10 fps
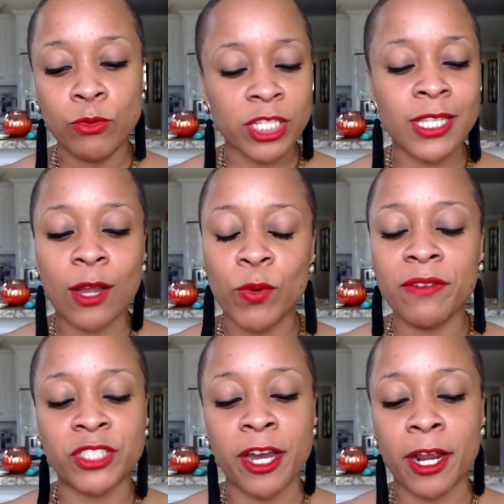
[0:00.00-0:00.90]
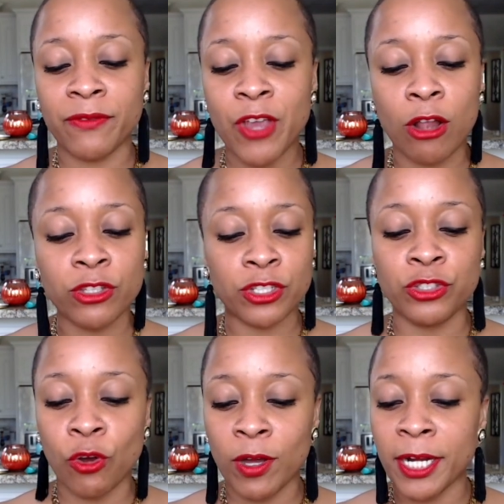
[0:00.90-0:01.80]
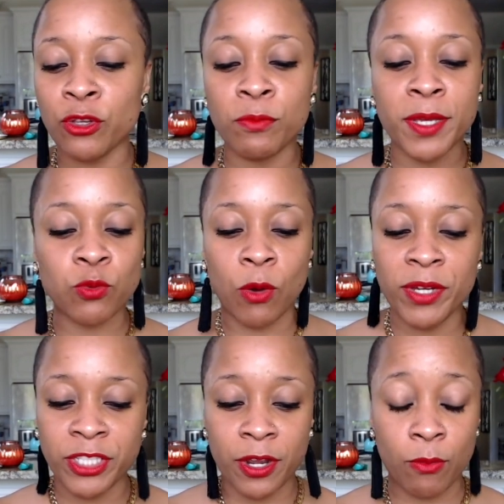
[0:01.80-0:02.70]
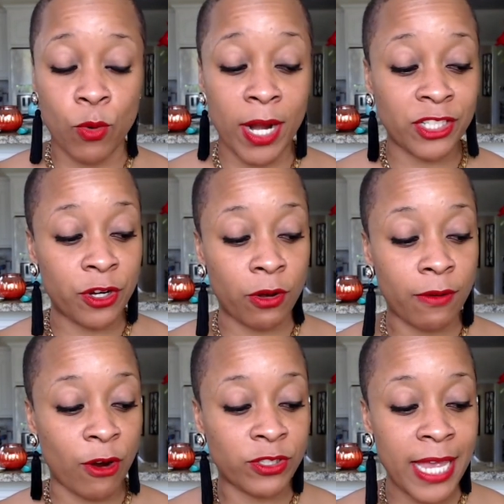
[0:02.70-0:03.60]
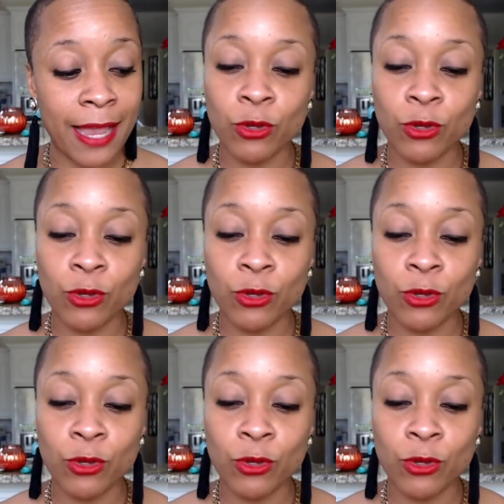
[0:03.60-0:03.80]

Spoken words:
just like we've shared, if y'all just joining and you missed what I shared on the first half,